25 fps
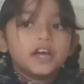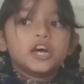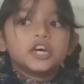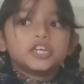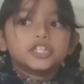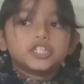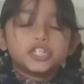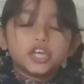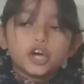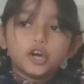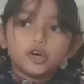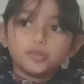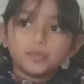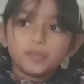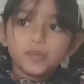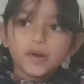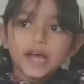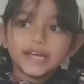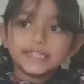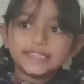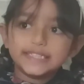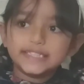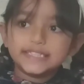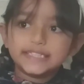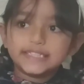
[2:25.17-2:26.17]
So
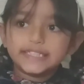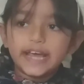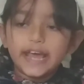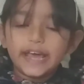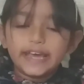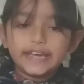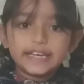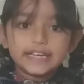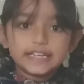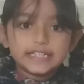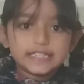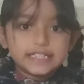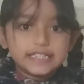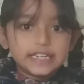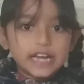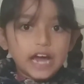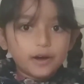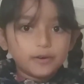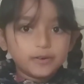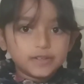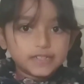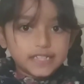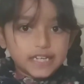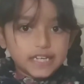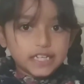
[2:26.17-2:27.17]
present day is
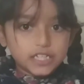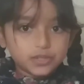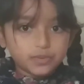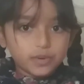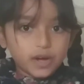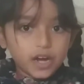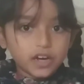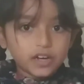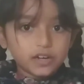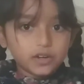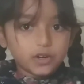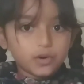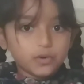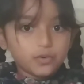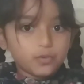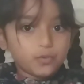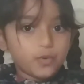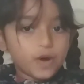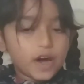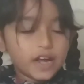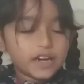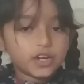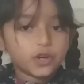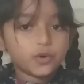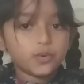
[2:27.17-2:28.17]
nowadays
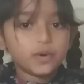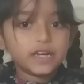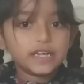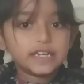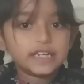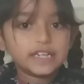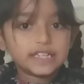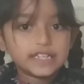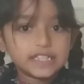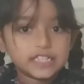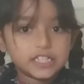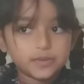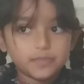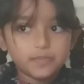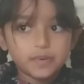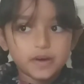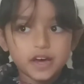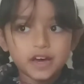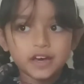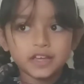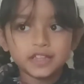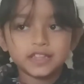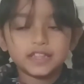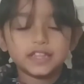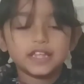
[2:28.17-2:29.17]
when Queen
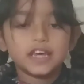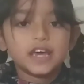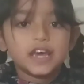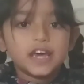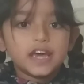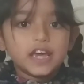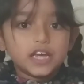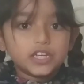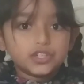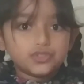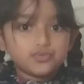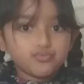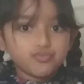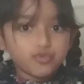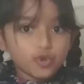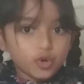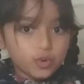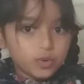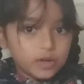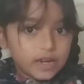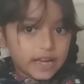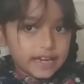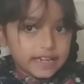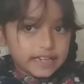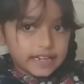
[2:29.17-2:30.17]
Elizabeth is
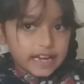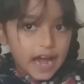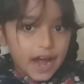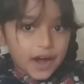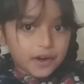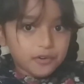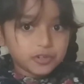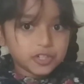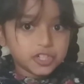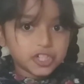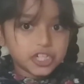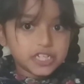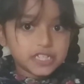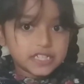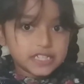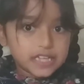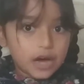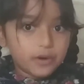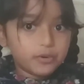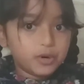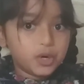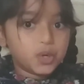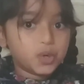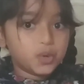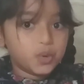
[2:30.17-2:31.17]
ruling now. She's
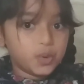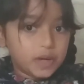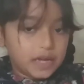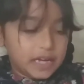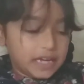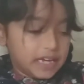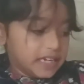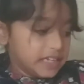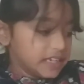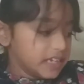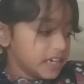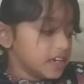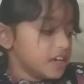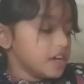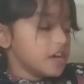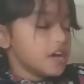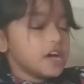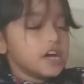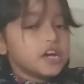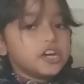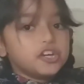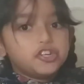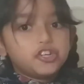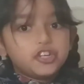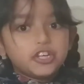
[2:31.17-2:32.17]
our queen.
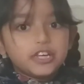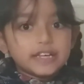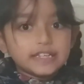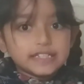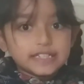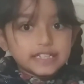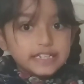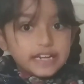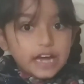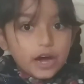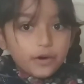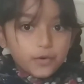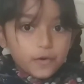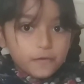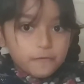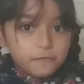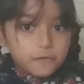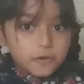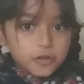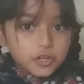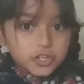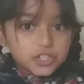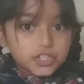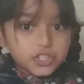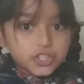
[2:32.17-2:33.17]
She isn't our
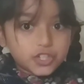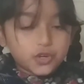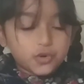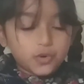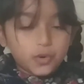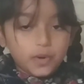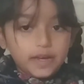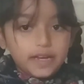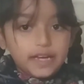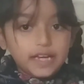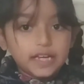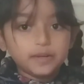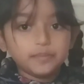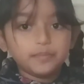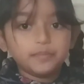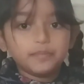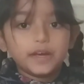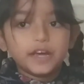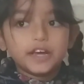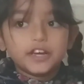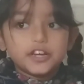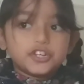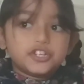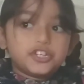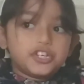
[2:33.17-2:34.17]
first queen.
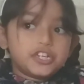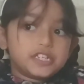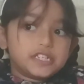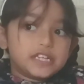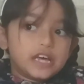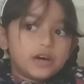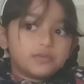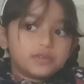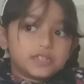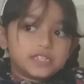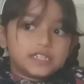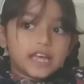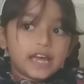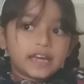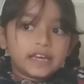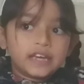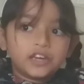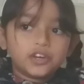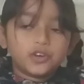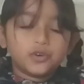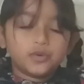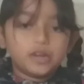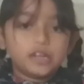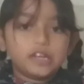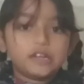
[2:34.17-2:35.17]
She's our second
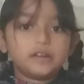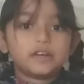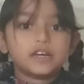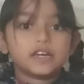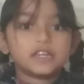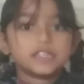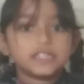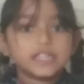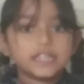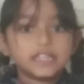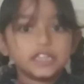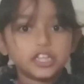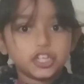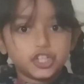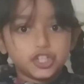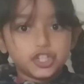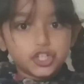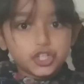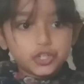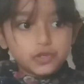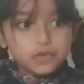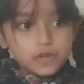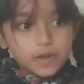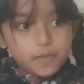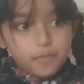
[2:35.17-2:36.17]
queen, because in the
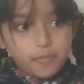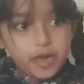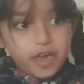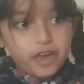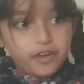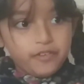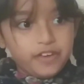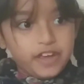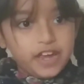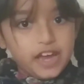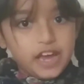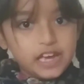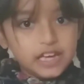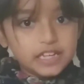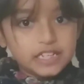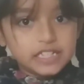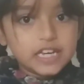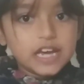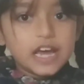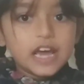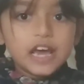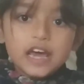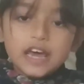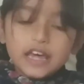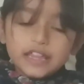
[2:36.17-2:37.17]
Tudor period,
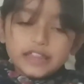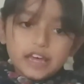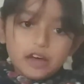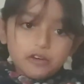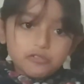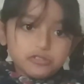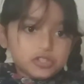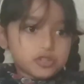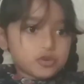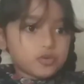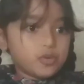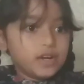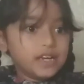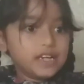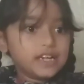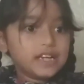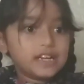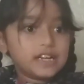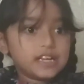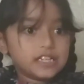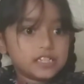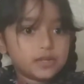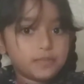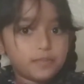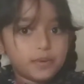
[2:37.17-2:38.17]
there was Queen
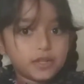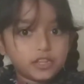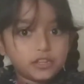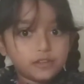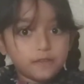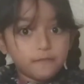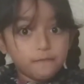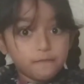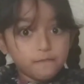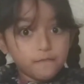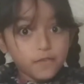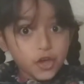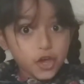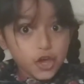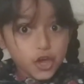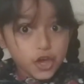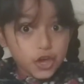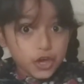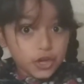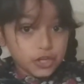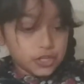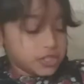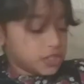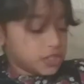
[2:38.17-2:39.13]
Elizabeth I.